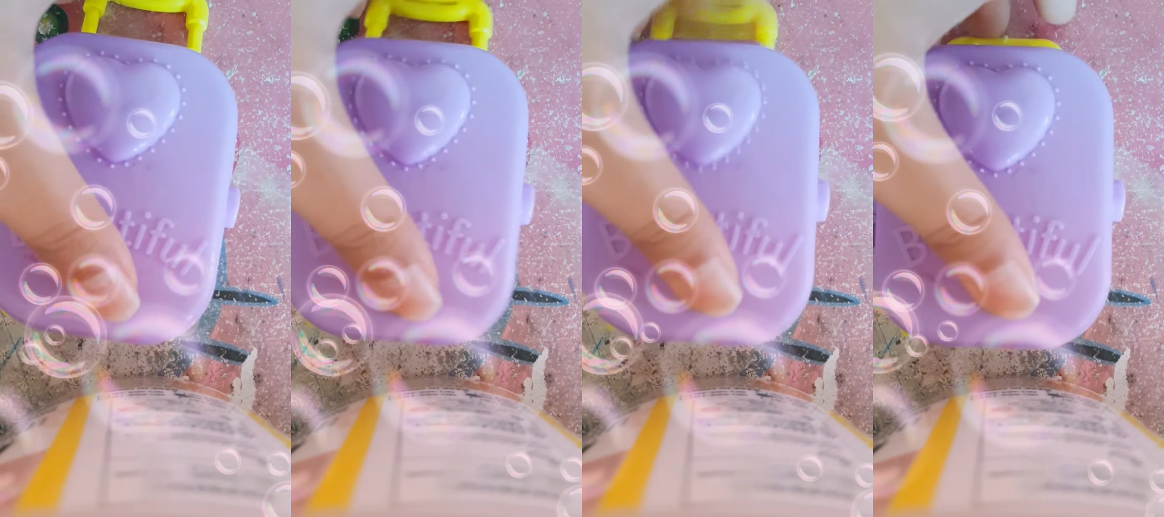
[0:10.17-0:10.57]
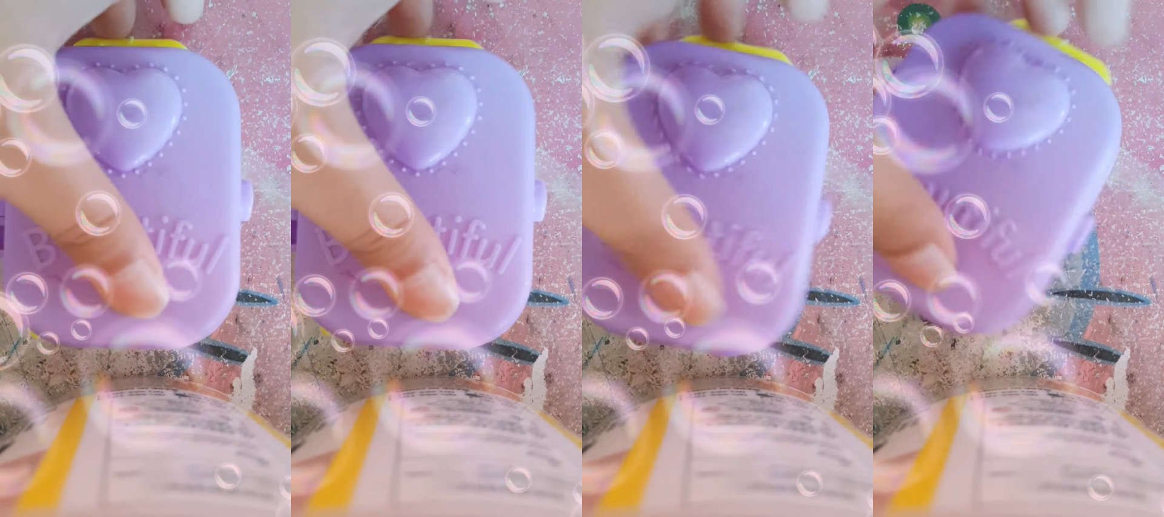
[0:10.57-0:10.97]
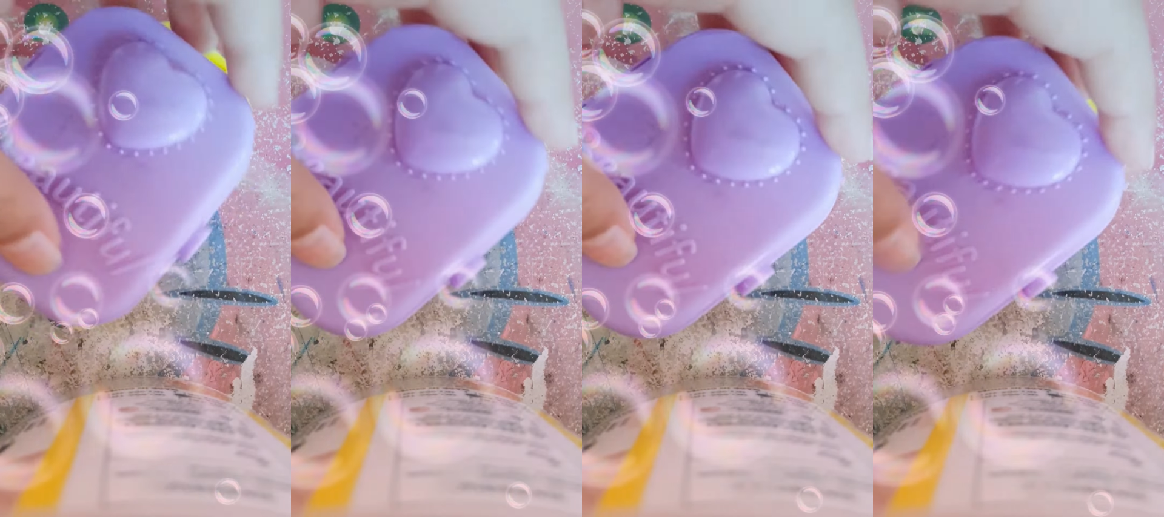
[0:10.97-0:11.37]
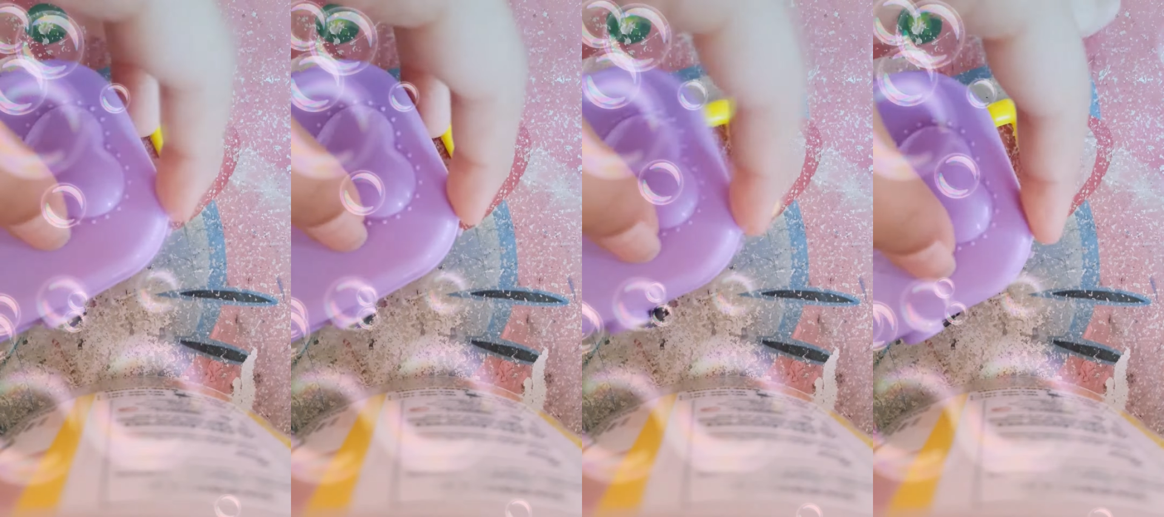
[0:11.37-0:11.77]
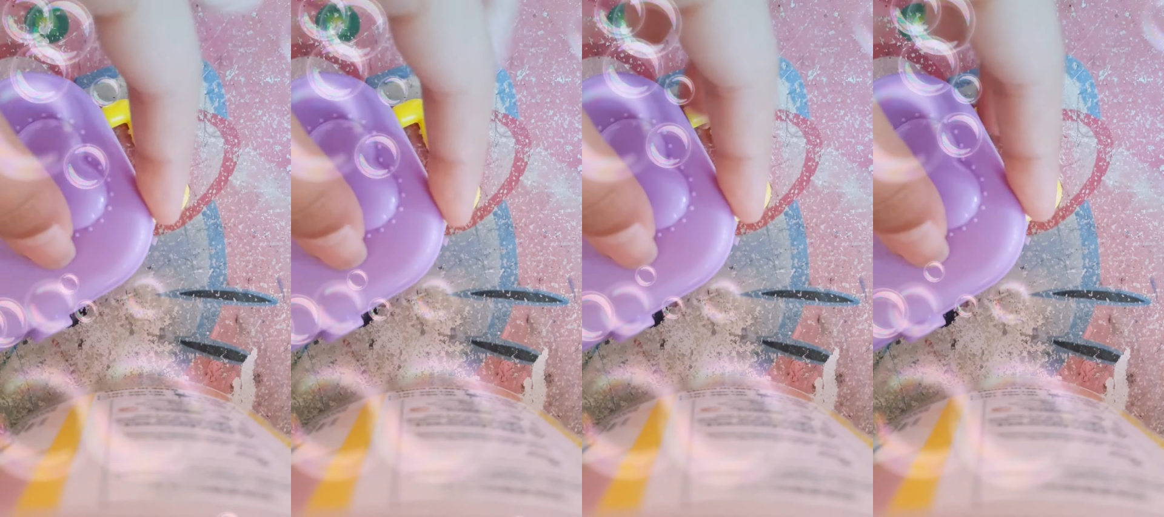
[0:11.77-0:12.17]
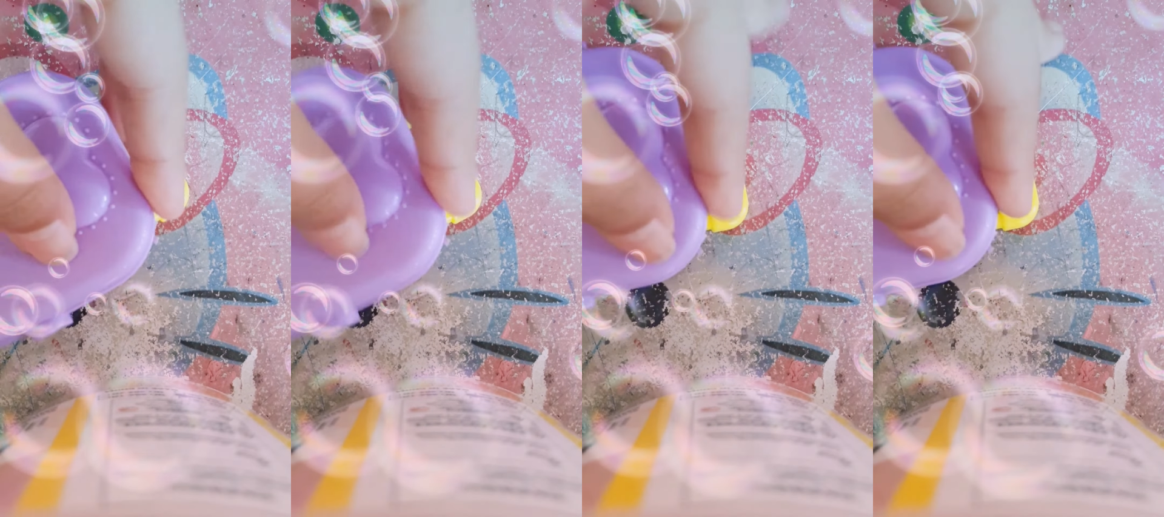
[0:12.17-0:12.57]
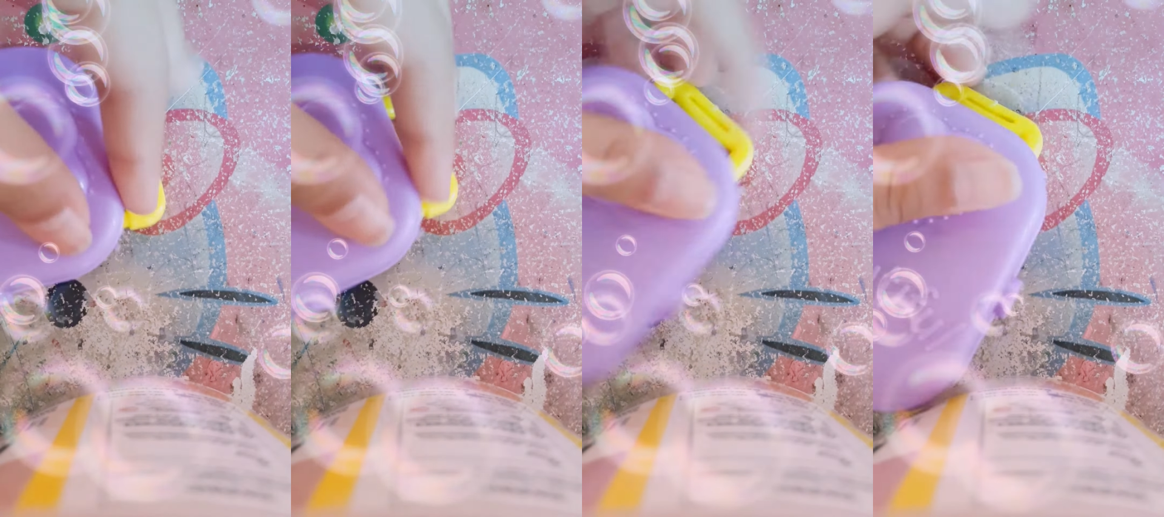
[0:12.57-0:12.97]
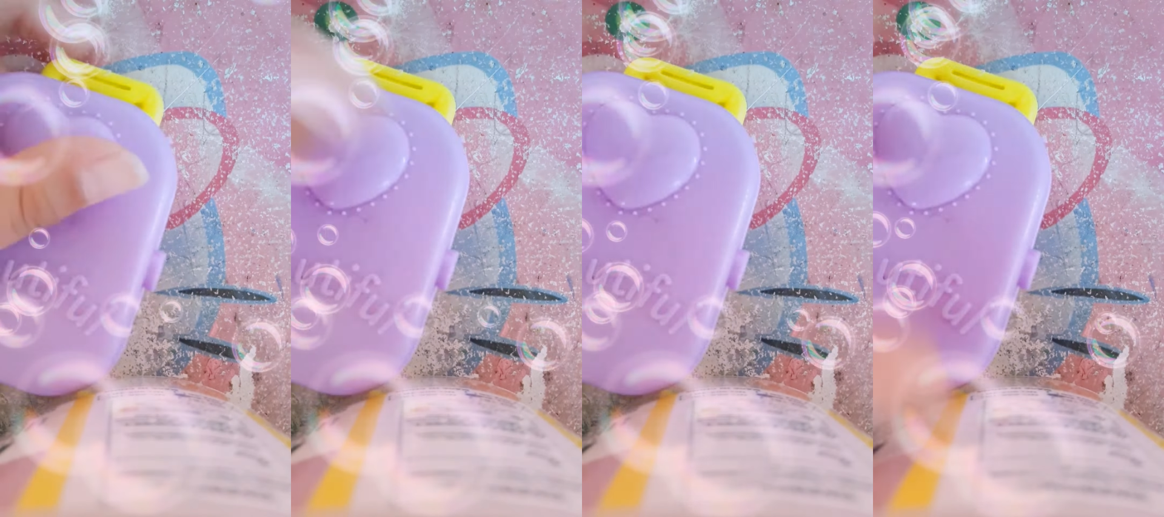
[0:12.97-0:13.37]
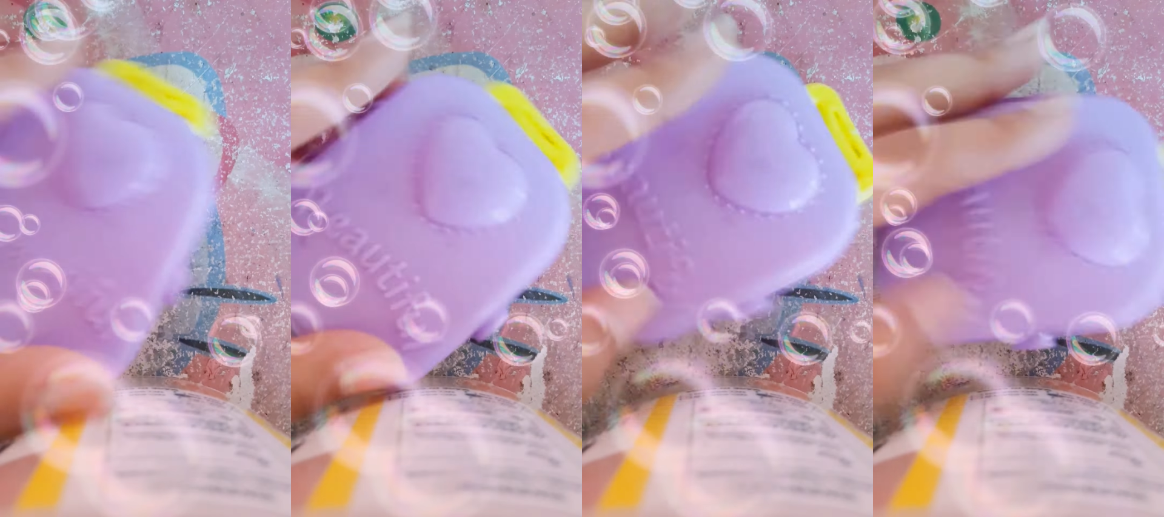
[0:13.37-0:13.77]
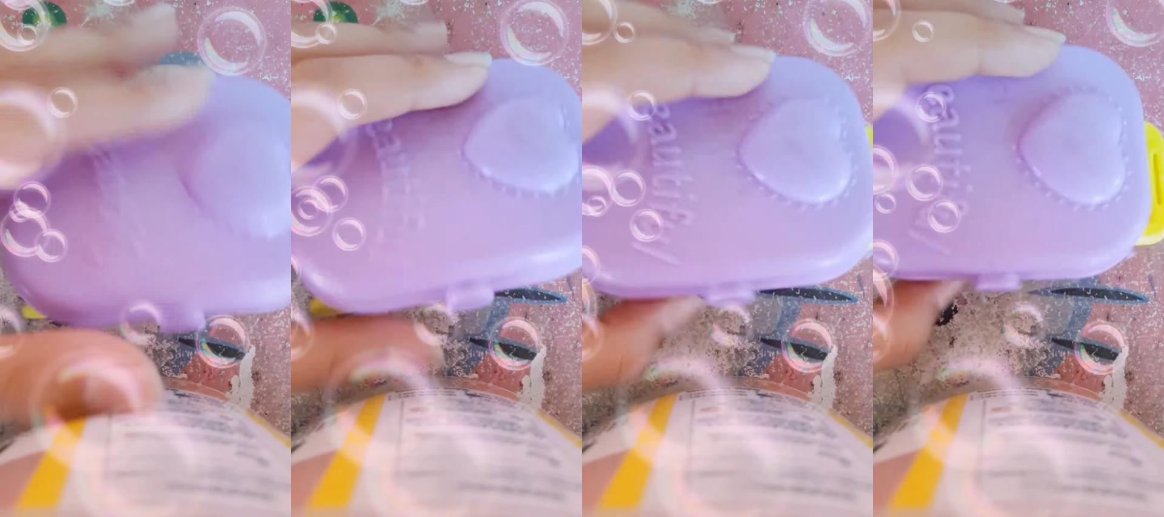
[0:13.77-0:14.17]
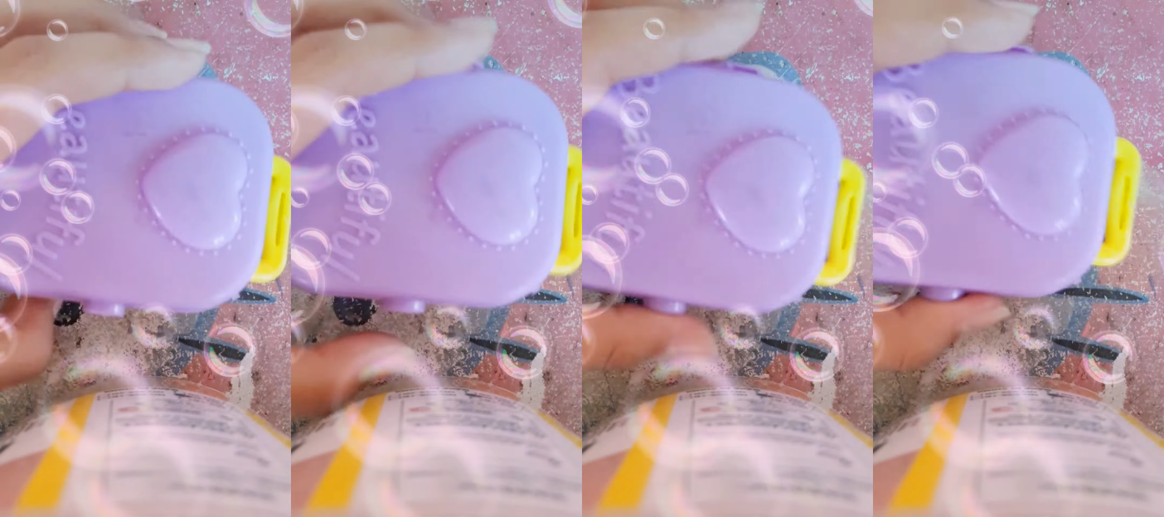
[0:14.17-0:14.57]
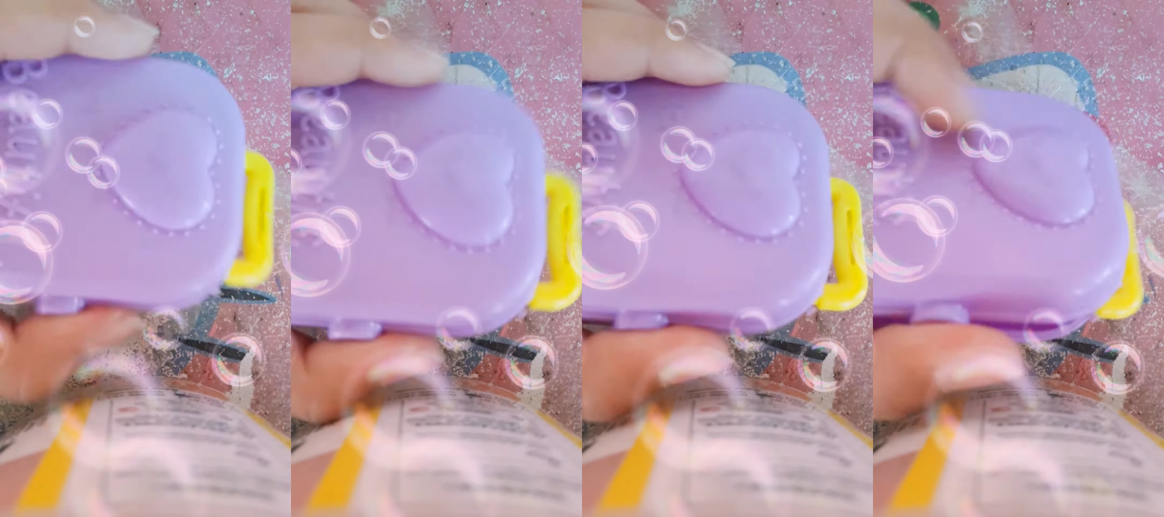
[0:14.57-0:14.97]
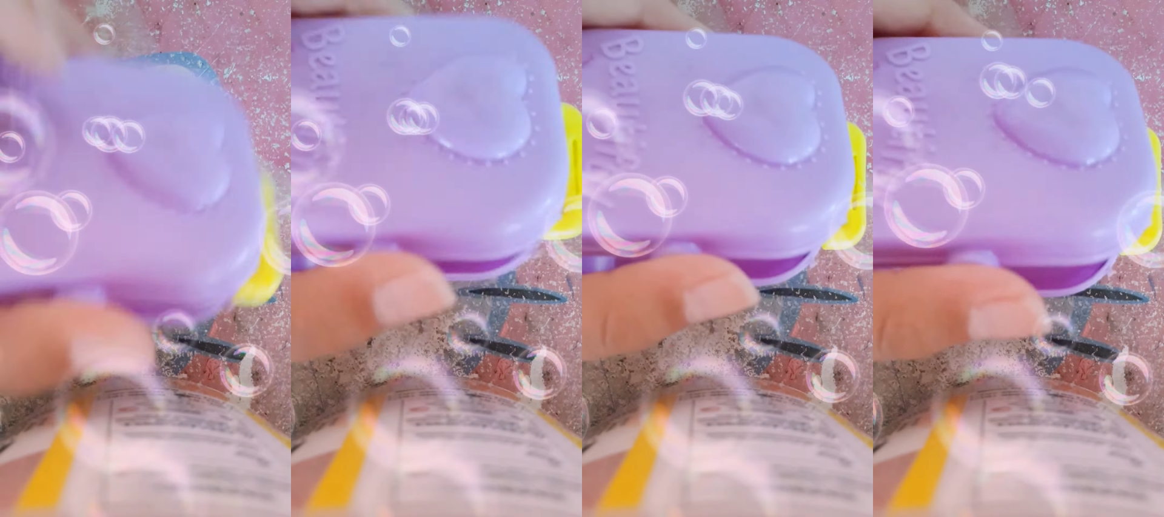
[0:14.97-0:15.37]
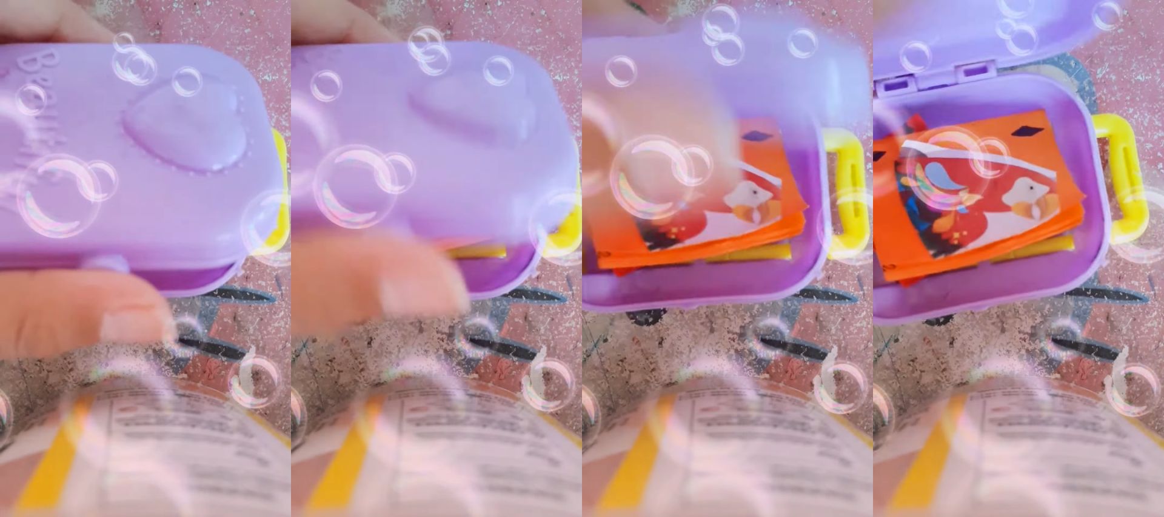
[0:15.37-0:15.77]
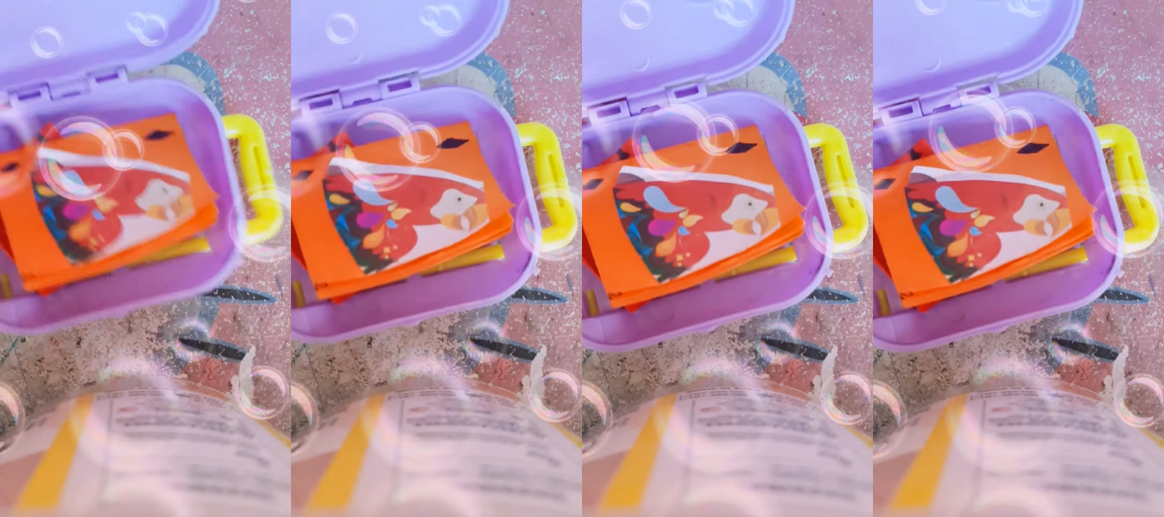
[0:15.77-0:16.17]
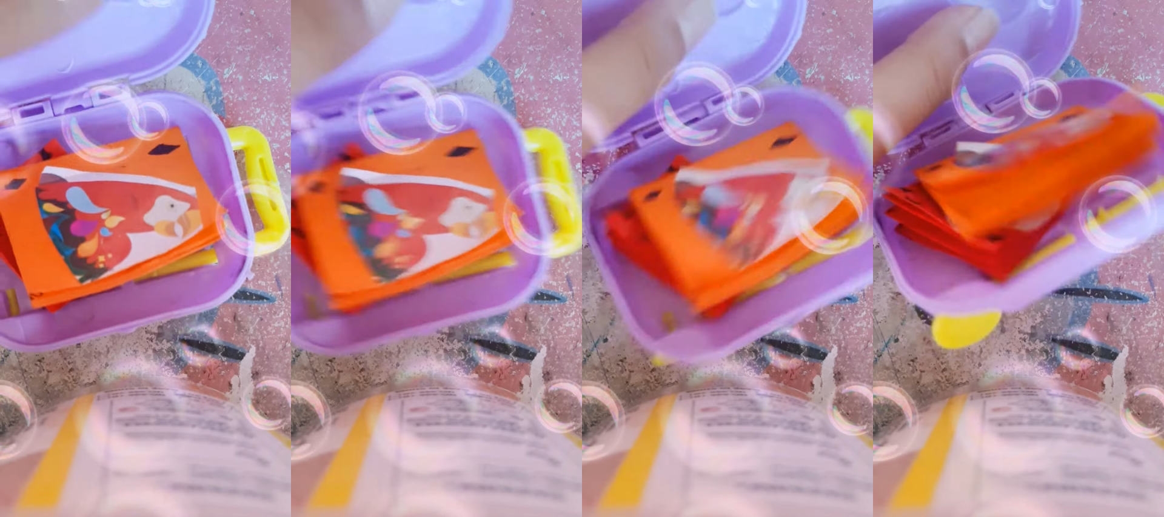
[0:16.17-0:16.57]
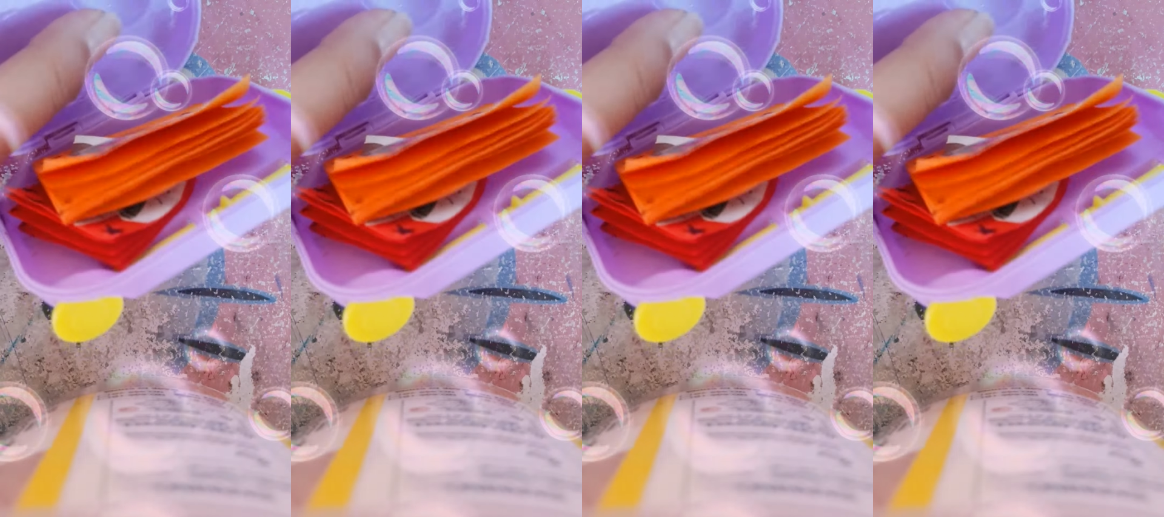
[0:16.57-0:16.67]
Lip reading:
Nobody's mouth can be seen.